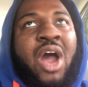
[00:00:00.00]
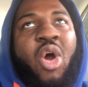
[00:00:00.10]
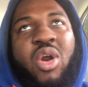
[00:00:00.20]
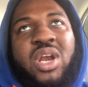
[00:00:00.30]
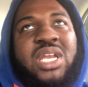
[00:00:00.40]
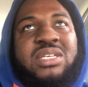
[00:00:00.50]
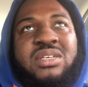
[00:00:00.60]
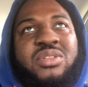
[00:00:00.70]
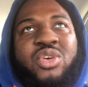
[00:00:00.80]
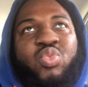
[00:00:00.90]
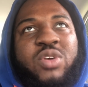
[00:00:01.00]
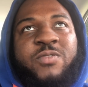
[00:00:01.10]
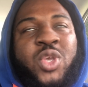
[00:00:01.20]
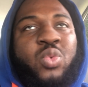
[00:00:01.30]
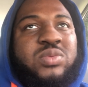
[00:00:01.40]
I already did the
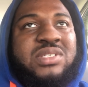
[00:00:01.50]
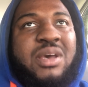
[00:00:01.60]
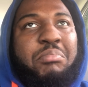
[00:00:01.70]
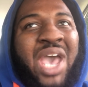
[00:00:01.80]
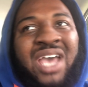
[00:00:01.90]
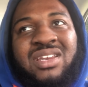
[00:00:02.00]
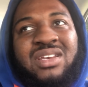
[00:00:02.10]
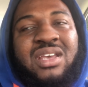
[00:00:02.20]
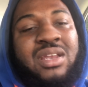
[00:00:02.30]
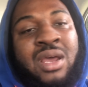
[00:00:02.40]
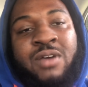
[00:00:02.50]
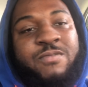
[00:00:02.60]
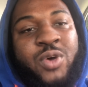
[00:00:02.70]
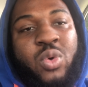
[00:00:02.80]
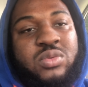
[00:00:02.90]
review to Madden
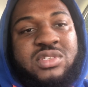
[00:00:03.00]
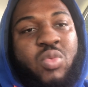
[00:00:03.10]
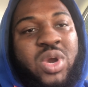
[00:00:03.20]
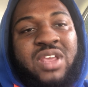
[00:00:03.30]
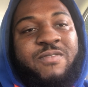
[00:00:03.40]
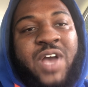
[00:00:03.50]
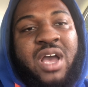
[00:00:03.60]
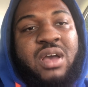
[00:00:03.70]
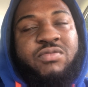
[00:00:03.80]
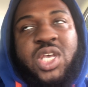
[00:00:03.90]
NFL 25.